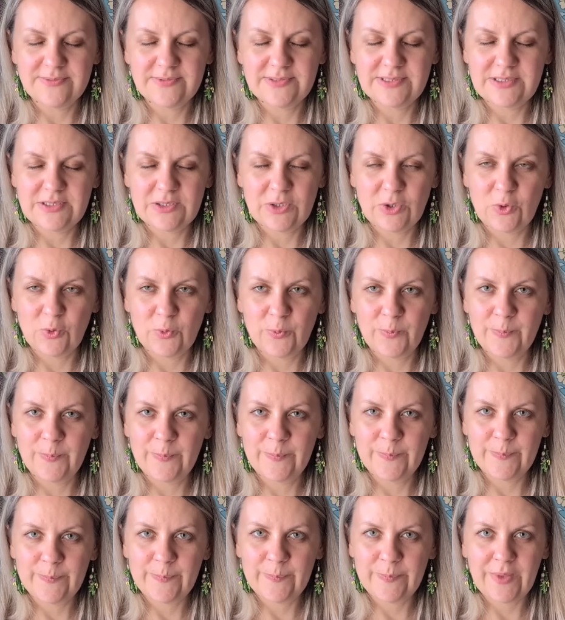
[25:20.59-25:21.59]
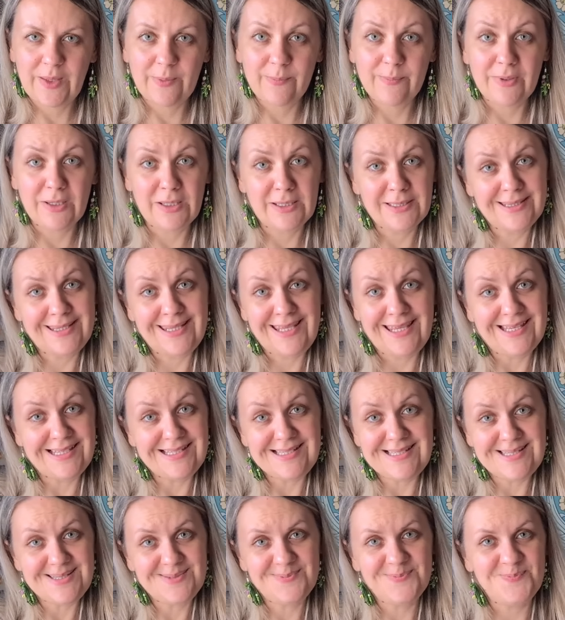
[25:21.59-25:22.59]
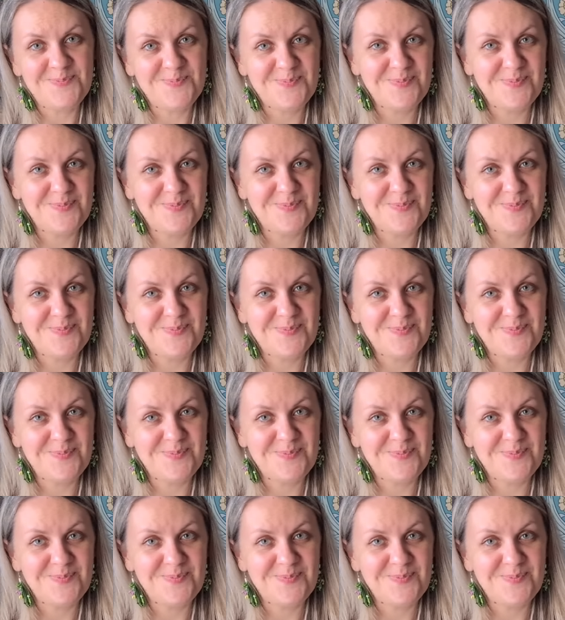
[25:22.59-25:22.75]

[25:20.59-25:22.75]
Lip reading: So, paldies.